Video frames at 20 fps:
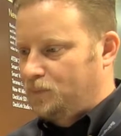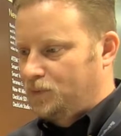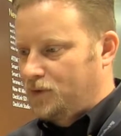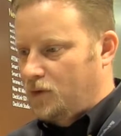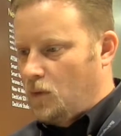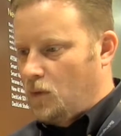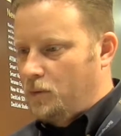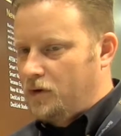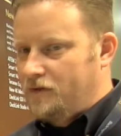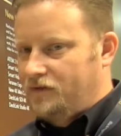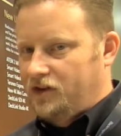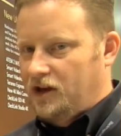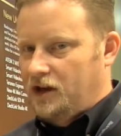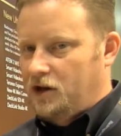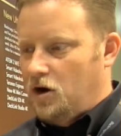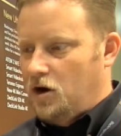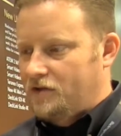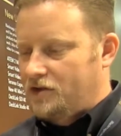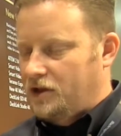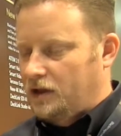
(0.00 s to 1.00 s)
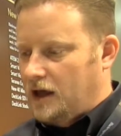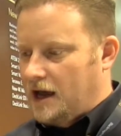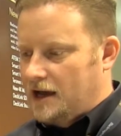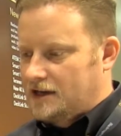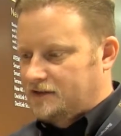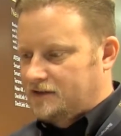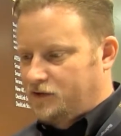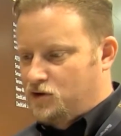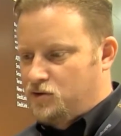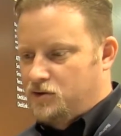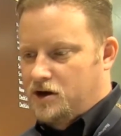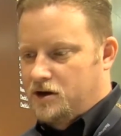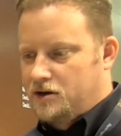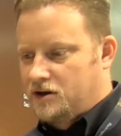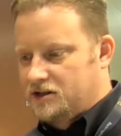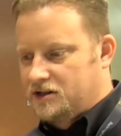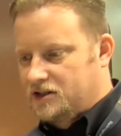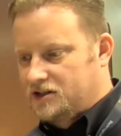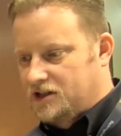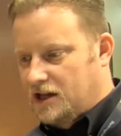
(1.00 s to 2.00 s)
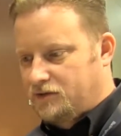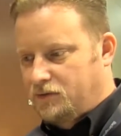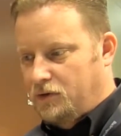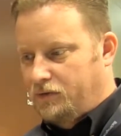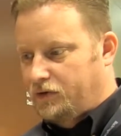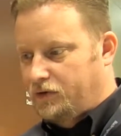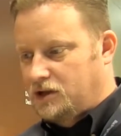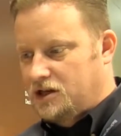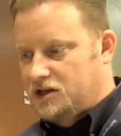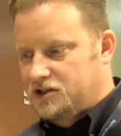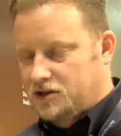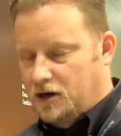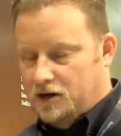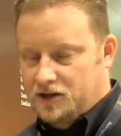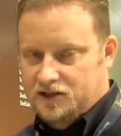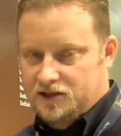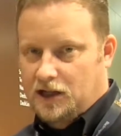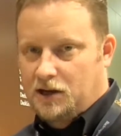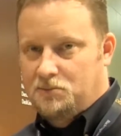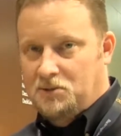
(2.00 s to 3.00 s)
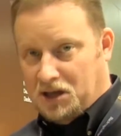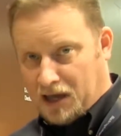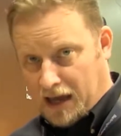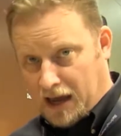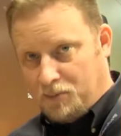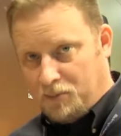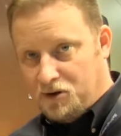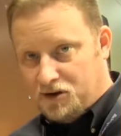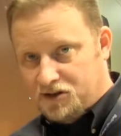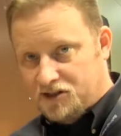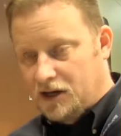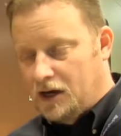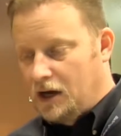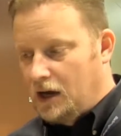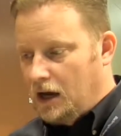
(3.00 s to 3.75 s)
What we've seen over the last few years is as we've released our cinema cameras,